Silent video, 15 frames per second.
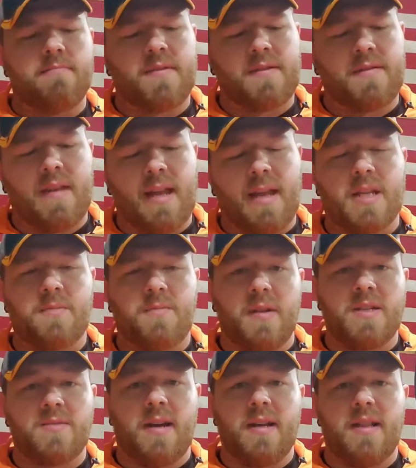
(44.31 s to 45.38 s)
So that
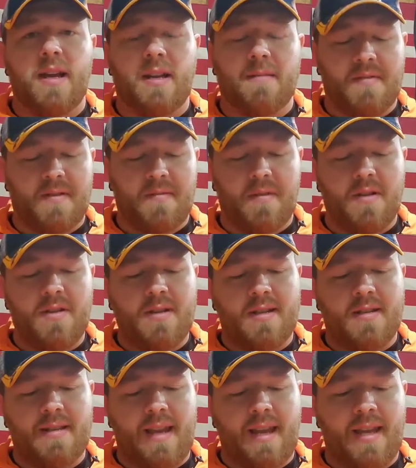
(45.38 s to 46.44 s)
explains why I like them so much,
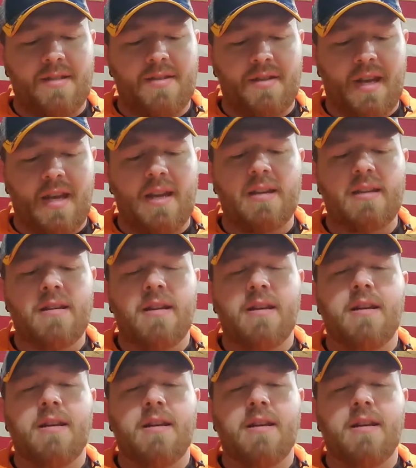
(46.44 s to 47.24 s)
because AJ